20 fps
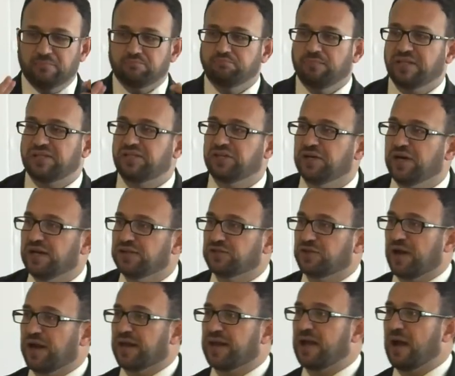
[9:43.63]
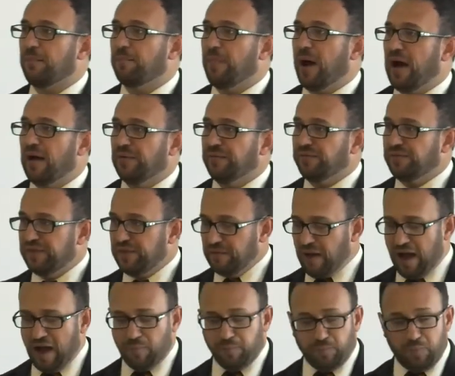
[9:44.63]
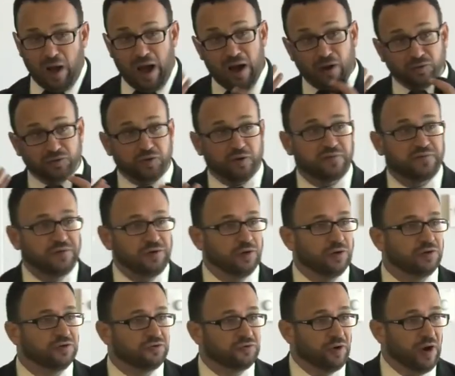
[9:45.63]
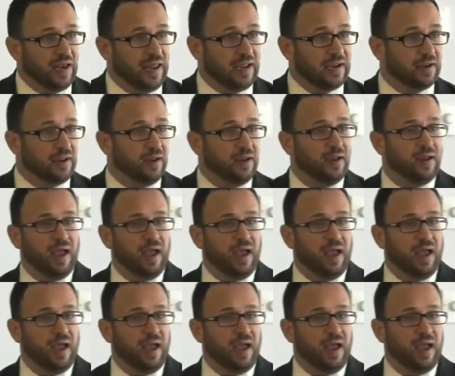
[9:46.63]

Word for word: material is going to come up out of your drilling,